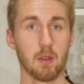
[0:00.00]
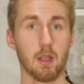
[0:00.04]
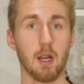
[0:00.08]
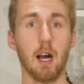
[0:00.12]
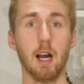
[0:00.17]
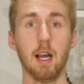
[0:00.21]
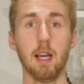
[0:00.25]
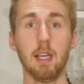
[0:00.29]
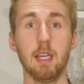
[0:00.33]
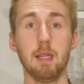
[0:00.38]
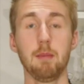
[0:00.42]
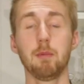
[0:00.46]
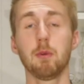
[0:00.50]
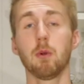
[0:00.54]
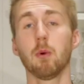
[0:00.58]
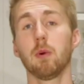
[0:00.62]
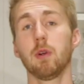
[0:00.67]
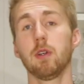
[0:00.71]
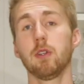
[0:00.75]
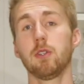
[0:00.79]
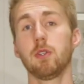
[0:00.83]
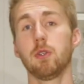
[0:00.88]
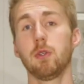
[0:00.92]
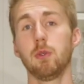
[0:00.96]
I am
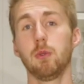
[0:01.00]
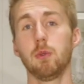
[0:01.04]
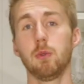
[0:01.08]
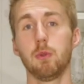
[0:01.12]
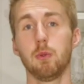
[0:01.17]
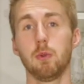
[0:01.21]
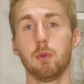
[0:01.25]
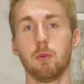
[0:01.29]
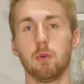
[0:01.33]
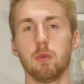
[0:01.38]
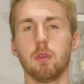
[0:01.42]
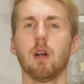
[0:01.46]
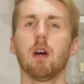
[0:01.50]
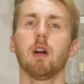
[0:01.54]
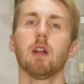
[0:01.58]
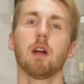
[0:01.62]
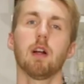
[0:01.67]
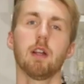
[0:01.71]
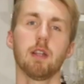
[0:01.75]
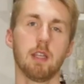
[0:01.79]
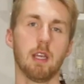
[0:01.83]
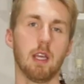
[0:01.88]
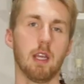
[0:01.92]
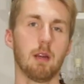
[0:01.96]
going to, not
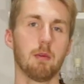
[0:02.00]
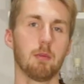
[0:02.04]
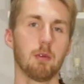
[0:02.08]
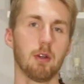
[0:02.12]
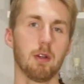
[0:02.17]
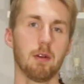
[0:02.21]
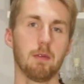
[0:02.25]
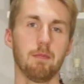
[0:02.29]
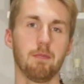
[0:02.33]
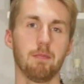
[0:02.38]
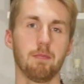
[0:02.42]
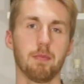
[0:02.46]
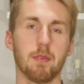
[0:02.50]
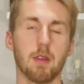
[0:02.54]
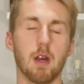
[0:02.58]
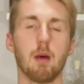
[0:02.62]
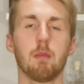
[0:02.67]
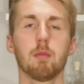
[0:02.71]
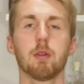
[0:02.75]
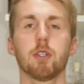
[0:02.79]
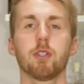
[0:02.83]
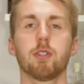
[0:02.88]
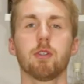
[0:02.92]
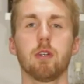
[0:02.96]
on camera,
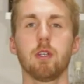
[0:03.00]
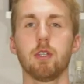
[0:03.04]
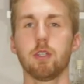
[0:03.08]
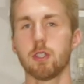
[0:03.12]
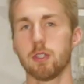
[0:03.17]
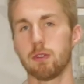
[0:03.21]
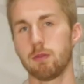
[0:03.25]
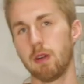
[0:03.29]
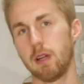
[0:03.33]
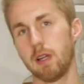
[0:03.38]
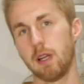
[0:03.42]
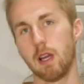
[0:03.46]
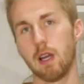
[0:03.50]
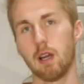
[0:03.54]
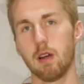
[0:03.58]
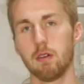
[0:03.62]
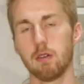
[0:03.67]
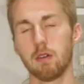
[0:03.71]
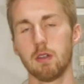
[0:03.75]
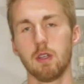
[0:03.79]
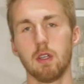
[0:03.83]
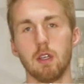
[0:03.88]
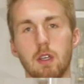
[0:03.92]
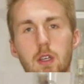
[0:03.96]
I'm gonna show you just right now,